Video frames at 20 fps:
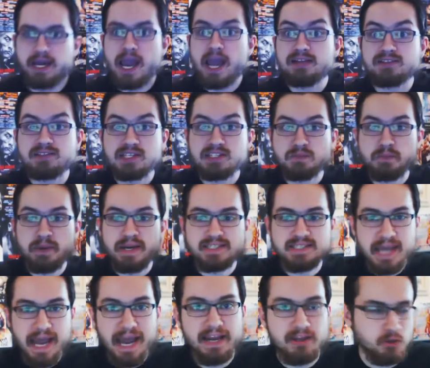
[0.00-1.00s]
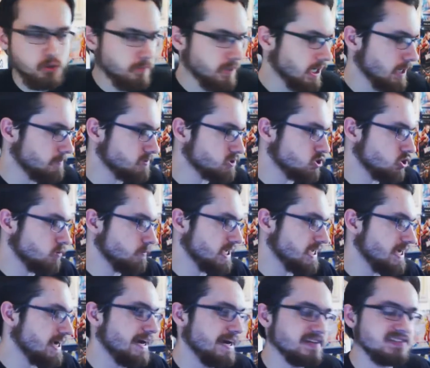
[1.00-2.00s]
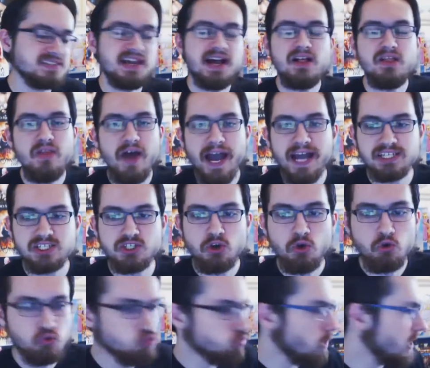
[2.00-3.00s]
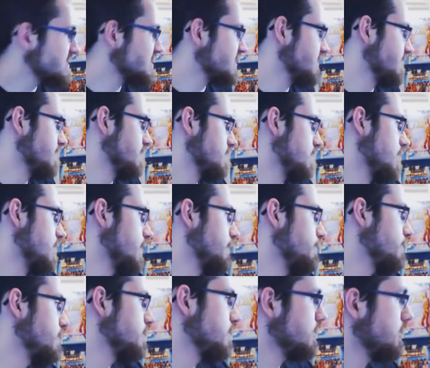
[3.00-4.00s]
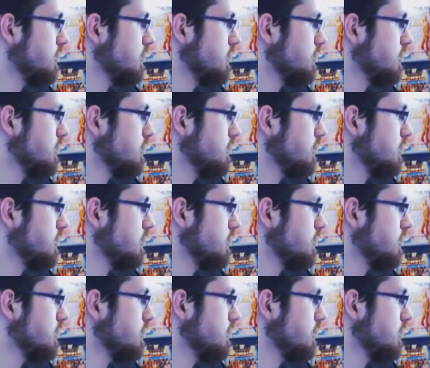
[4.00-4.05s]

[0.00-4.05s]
it's a spectacular big episode because that wrestling club,